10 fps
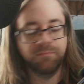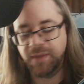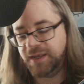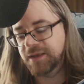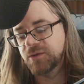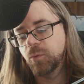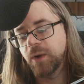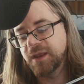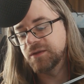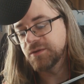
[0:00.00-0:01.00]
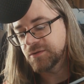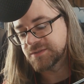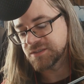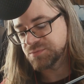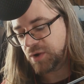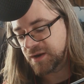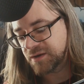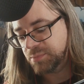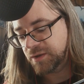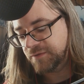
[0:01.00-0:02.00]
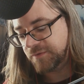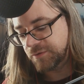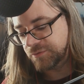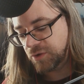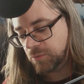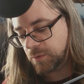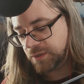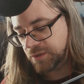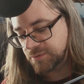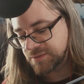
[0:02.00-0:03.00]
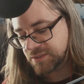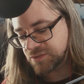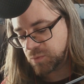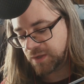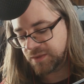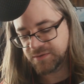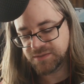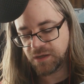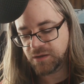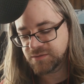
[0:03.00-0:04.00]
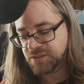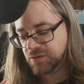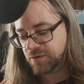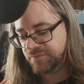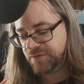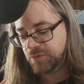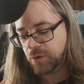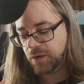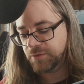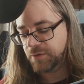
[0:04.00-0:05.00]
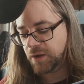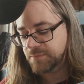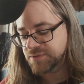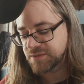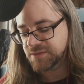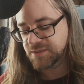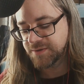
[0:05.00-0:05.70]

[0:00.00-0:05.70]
main way you use this product. But if you don't want to use it this way, there's also a few other options.